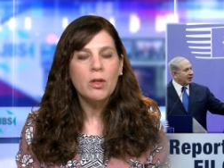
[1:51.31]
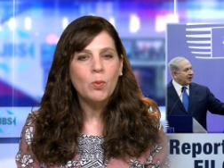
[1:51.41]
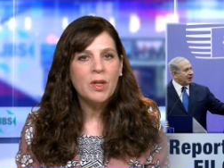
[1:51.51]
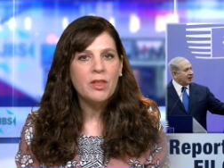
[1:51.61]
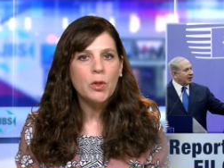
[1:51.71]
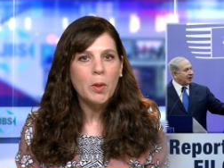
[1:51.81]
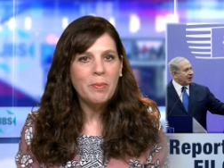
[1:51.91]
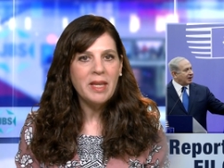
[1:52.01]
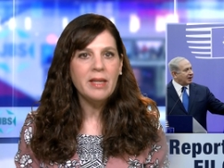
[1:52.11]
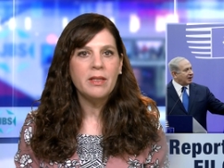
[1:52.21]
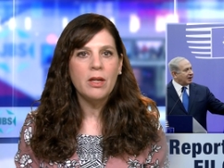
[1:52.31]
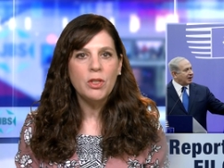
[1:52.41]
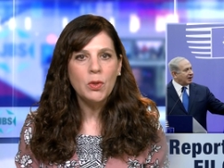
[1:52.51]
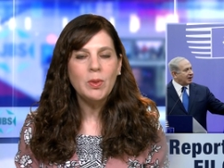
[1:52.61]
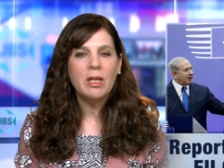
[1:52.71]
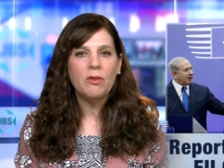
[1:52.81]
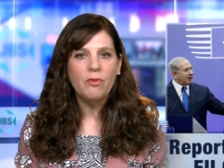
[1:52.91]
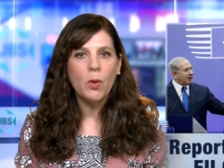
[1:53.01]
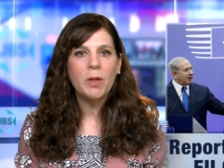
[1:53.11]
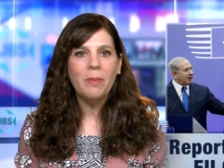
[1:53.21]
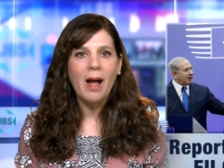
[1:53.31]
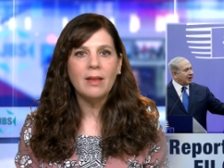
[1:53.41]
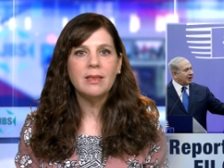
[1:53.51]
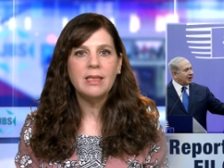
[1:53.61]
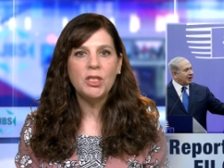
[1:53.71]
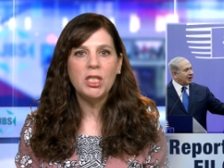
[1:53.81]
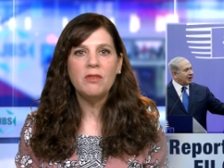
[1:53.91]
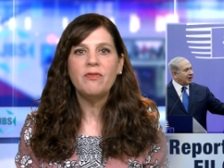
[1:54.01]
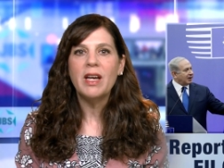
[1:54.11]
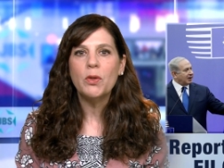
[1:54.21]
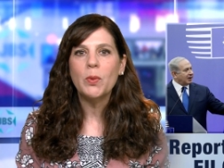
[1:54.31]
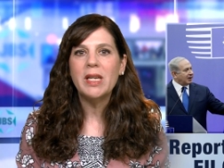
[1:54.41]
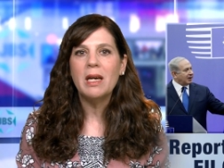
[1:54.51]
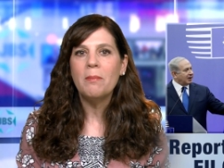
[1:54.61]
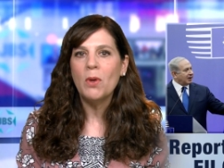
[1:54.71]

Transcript: with European Union Foreign Policy Chief Federica